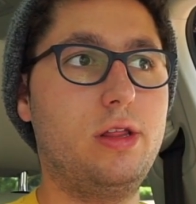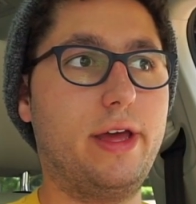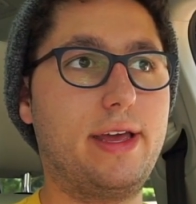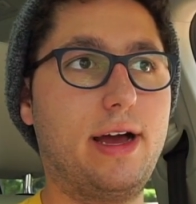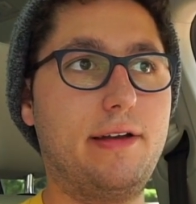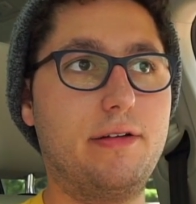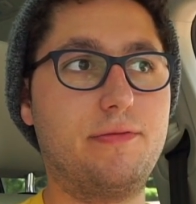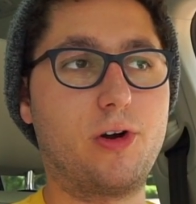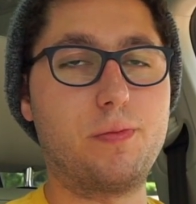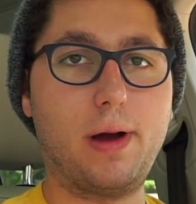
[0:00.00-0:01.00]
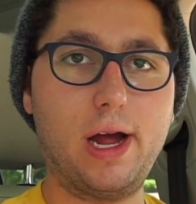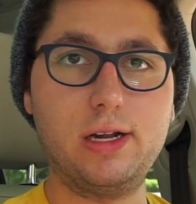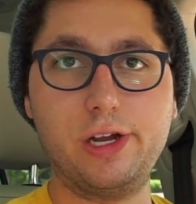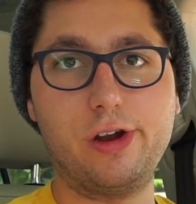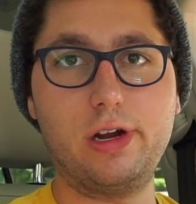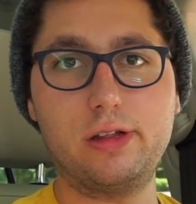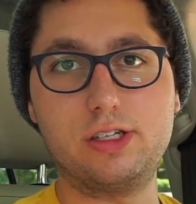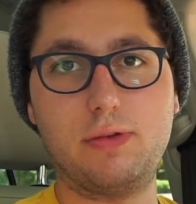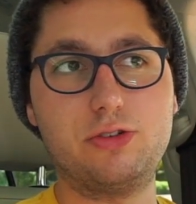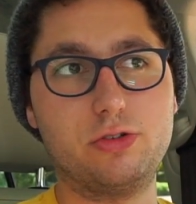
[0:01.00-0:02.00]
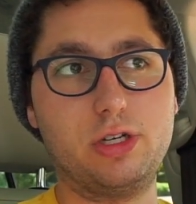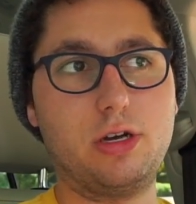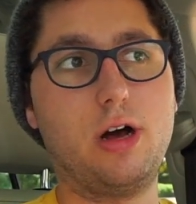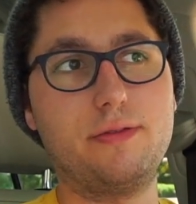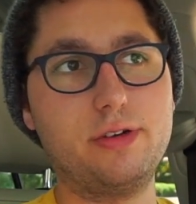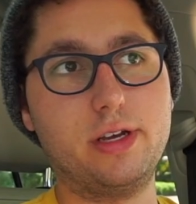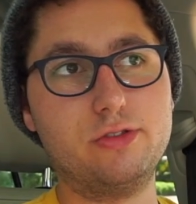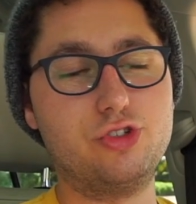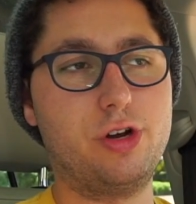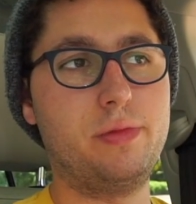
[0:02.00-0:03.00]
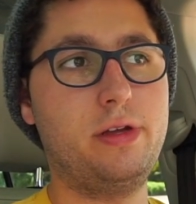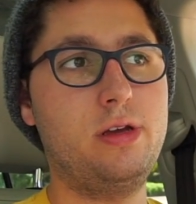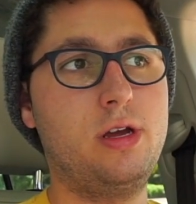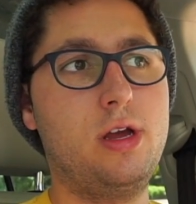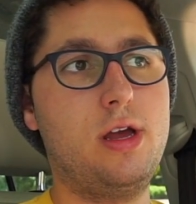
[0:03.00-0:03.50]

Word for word: They kind of are pioneering the specialty coffee in Germany.